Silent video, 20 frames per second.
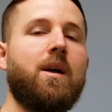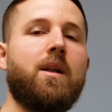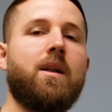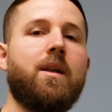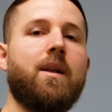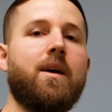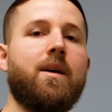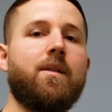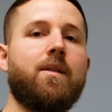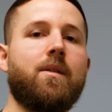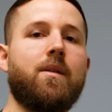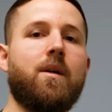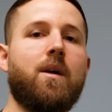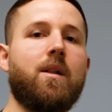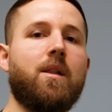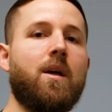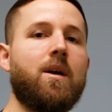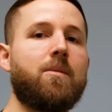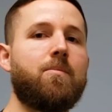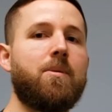Now, a
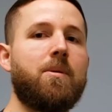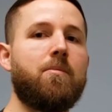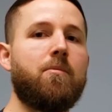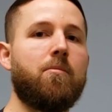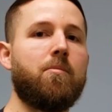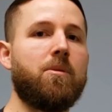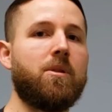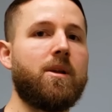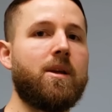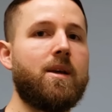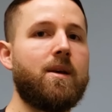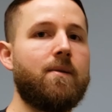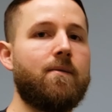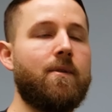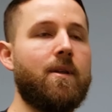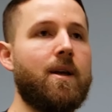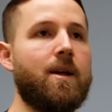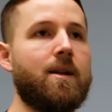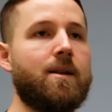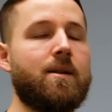lot of people believe
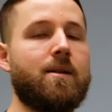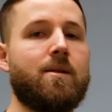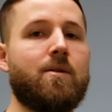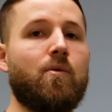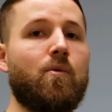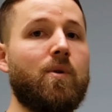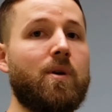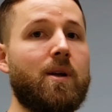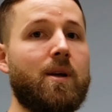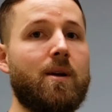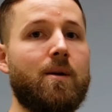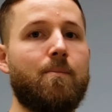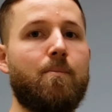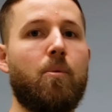that doing